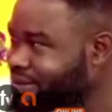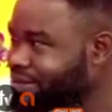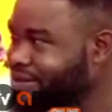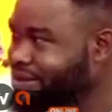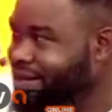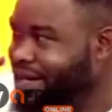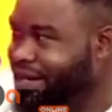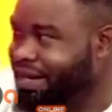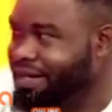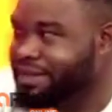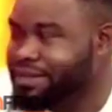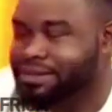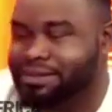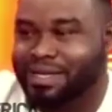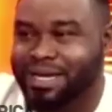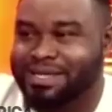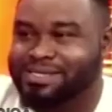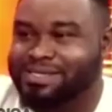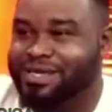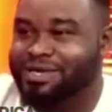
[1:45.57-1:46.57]
I,
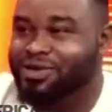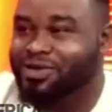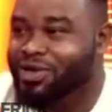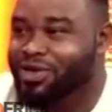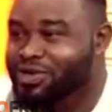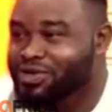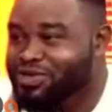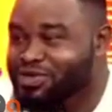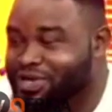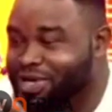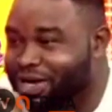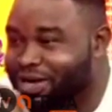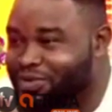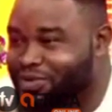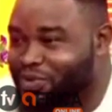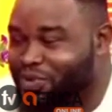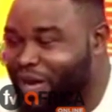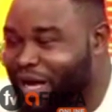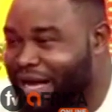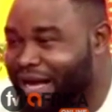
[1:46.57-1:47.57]
I see. So
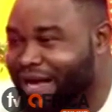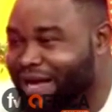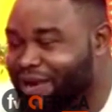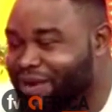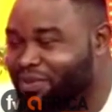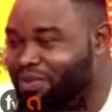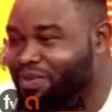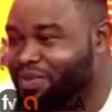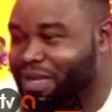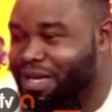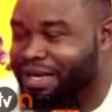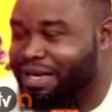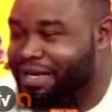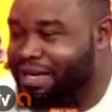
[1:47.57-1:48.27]
um,